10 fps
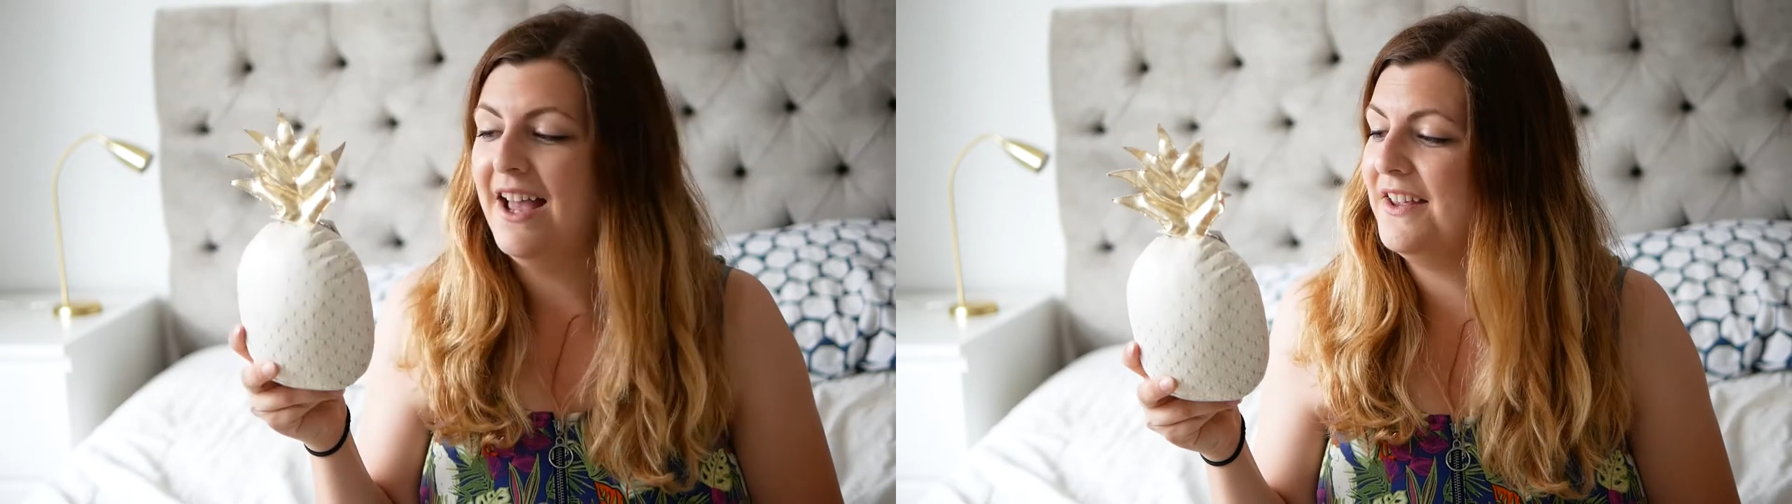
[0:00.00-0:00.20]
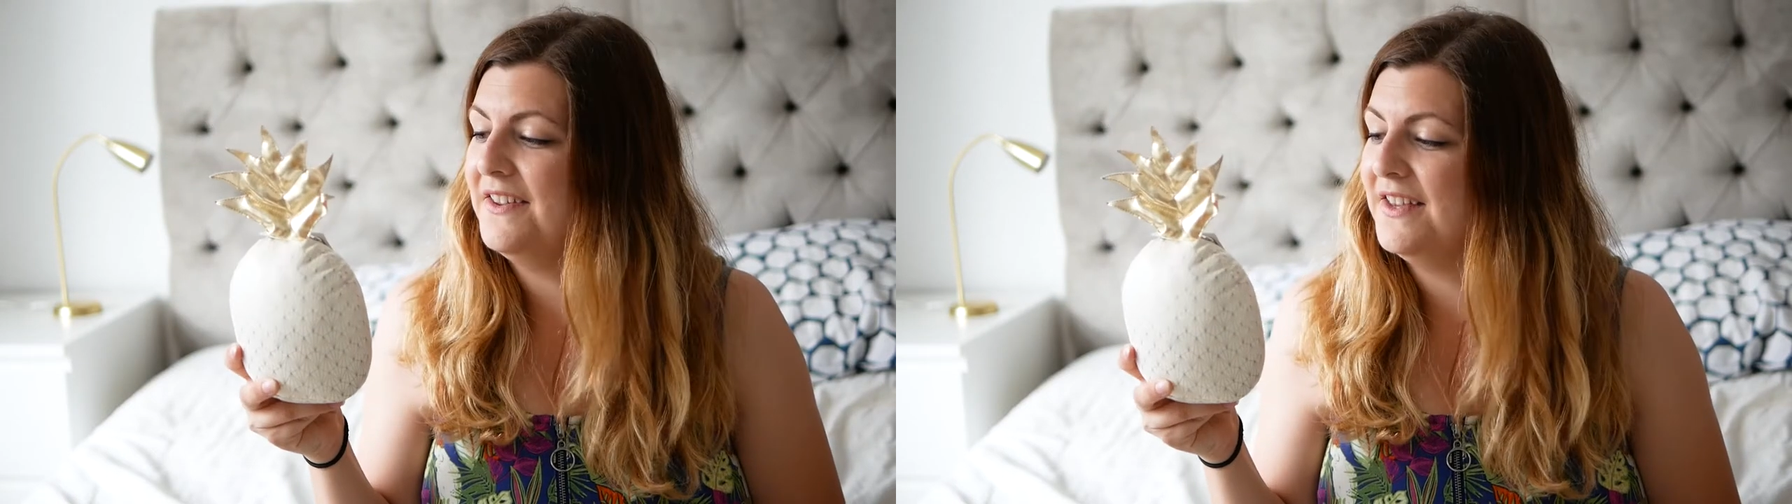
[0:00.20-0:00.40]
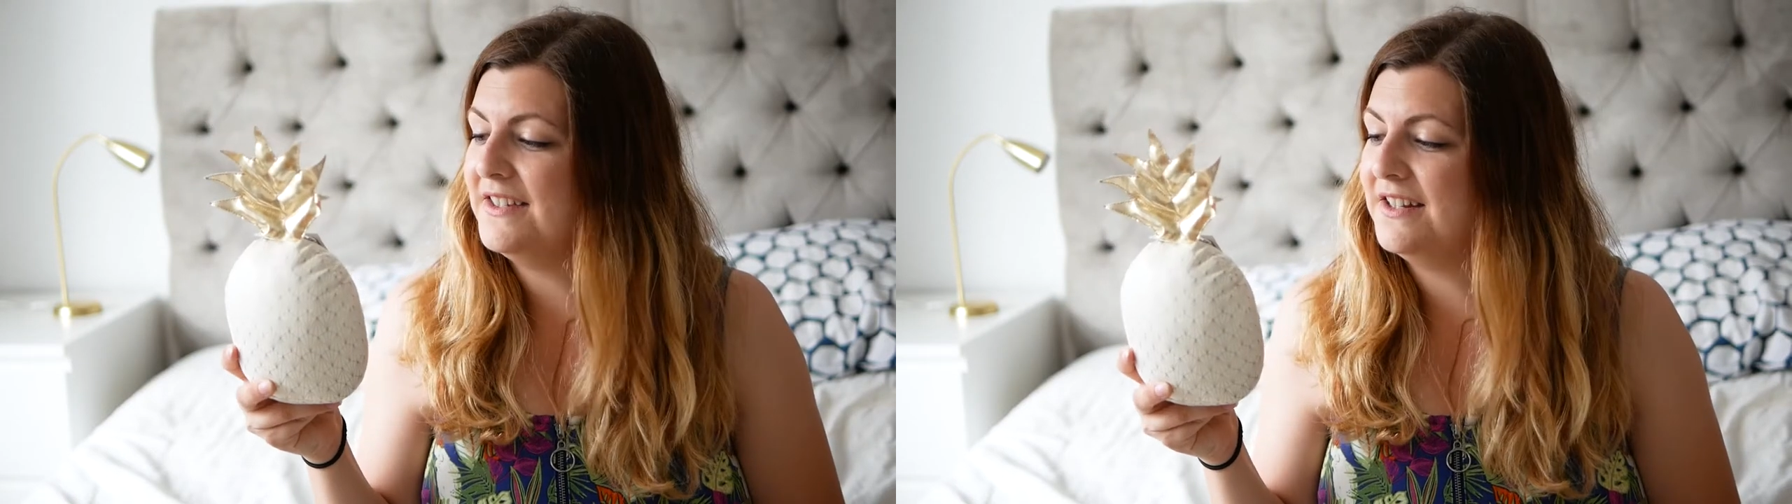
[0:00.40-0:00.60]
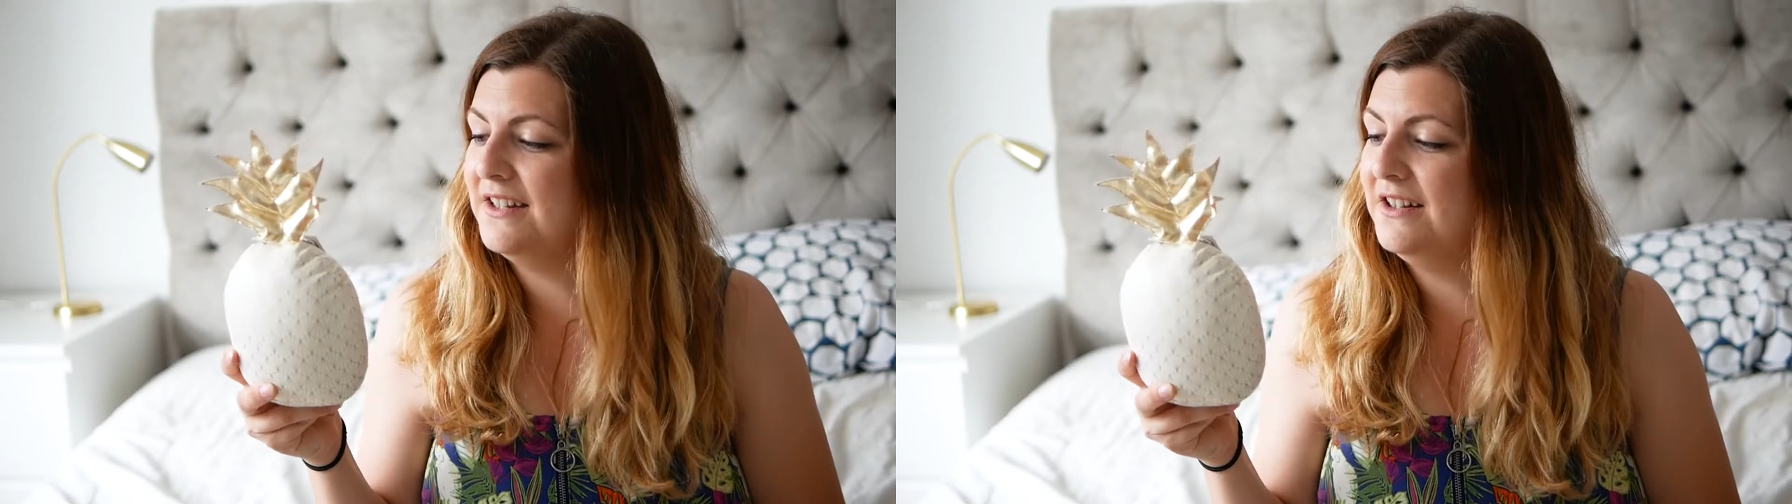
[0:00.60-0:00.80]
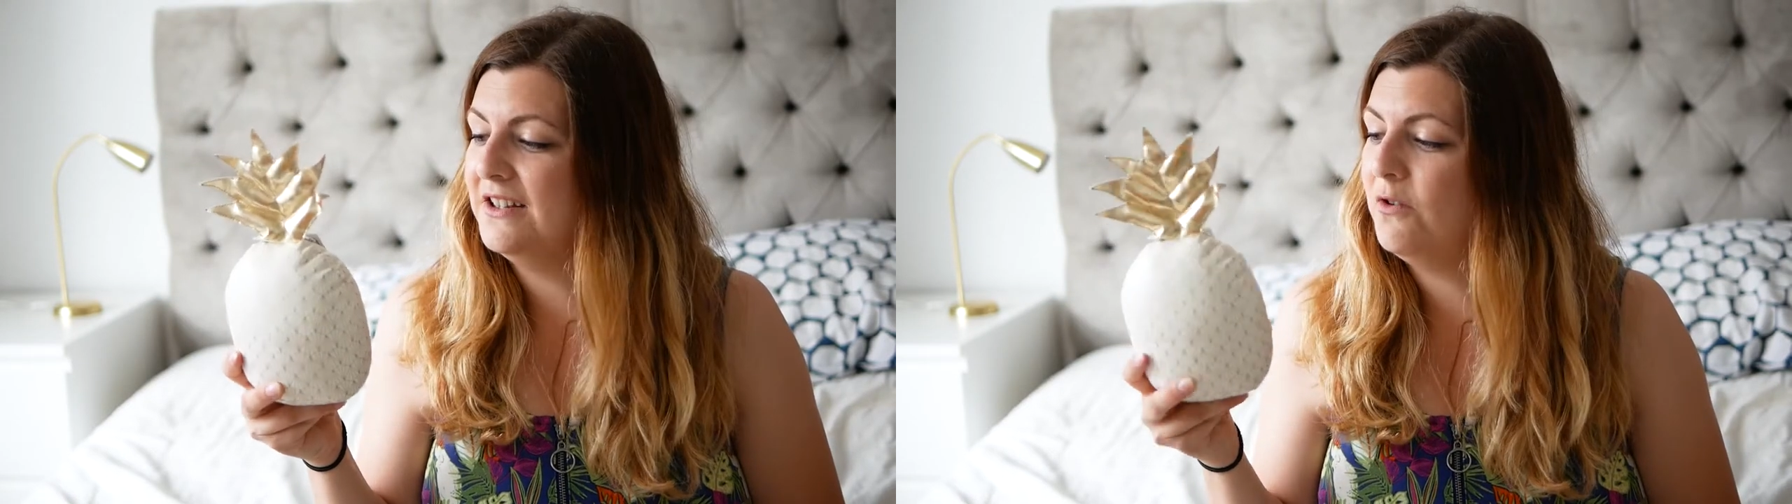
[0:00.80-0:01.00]
and I think that's
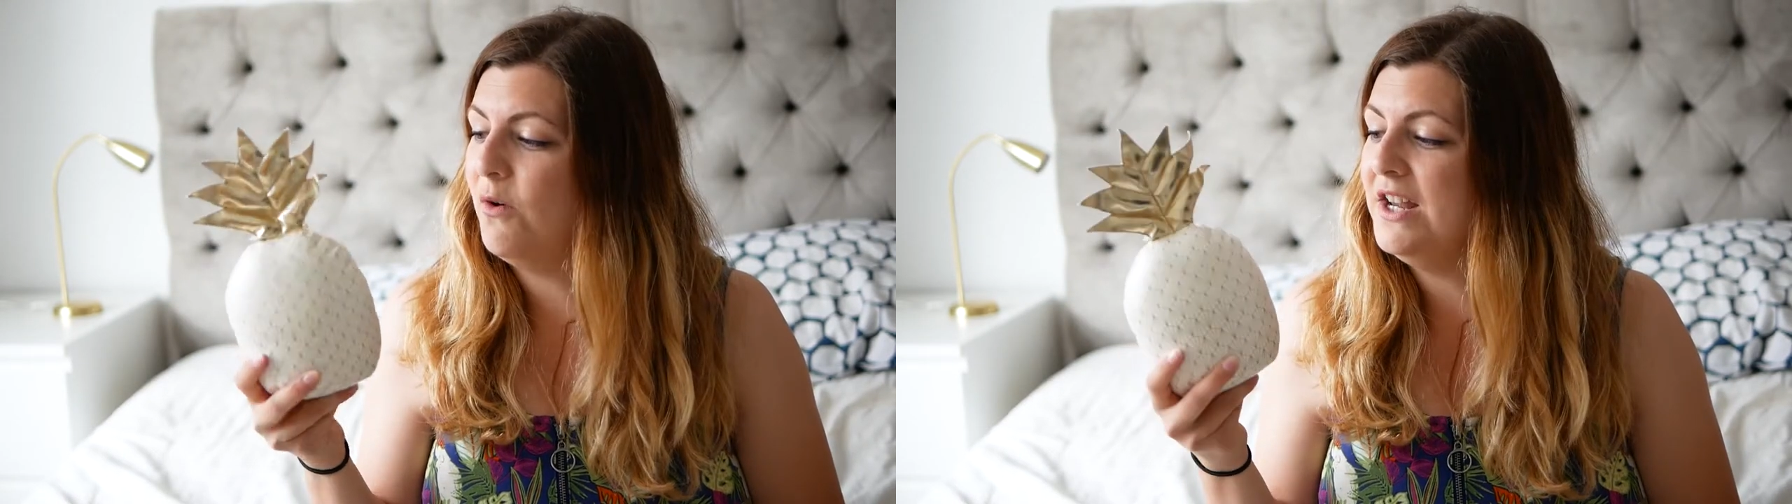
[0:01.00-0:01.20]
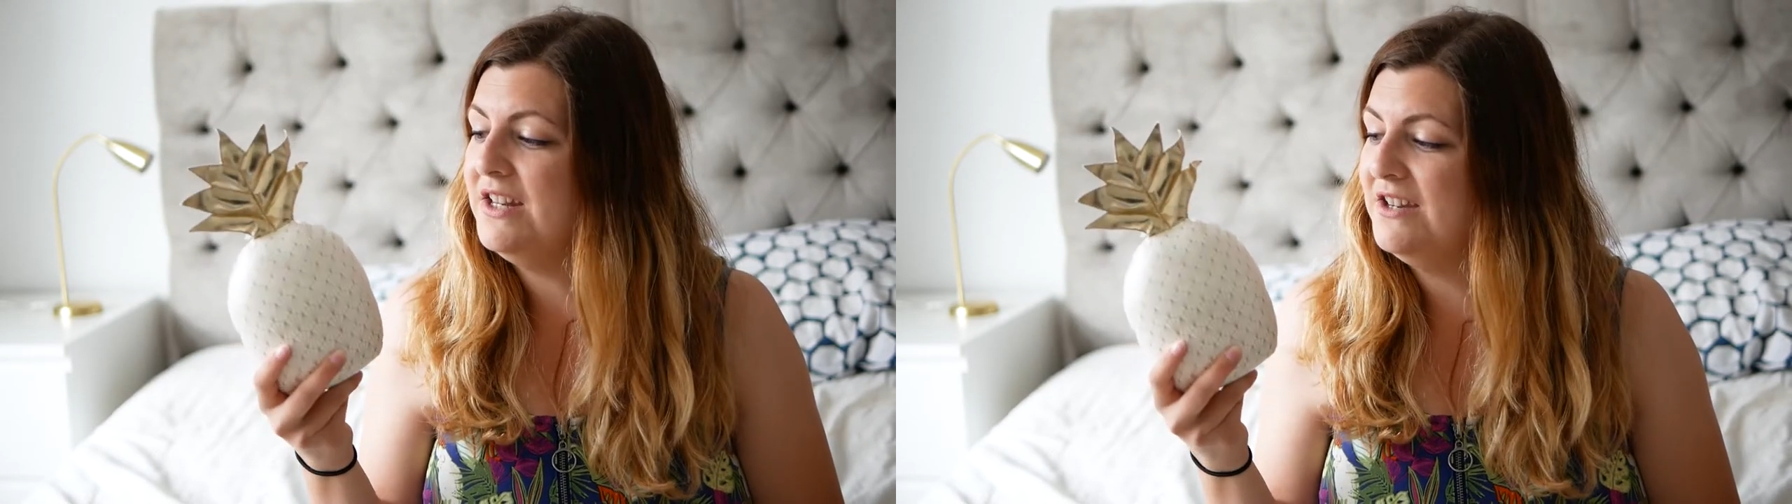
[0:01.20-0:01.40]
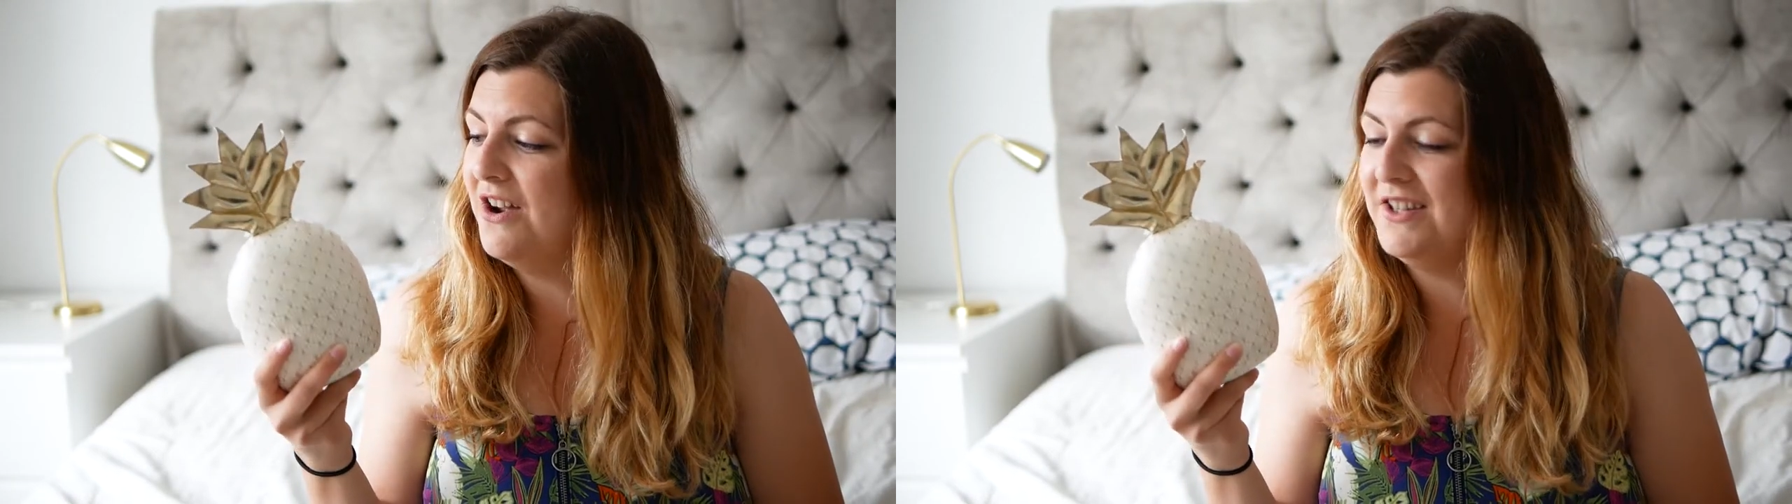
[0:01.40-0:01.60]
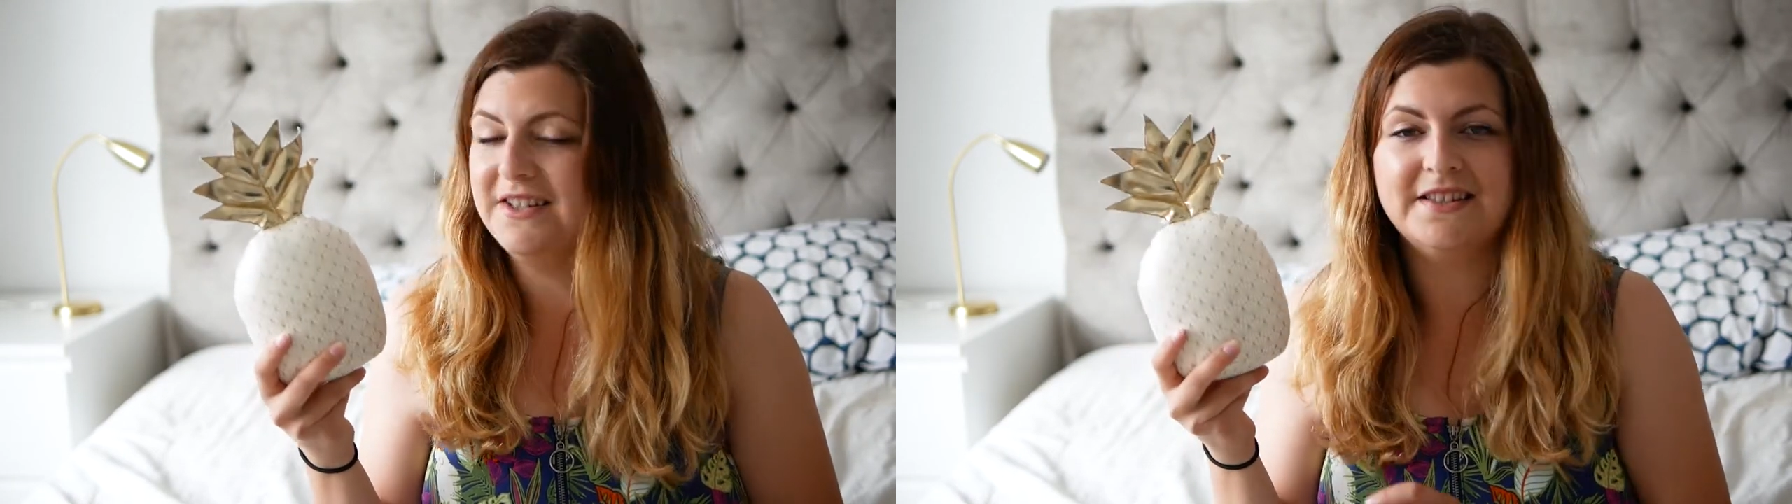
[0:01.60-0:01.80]
going to look quite nice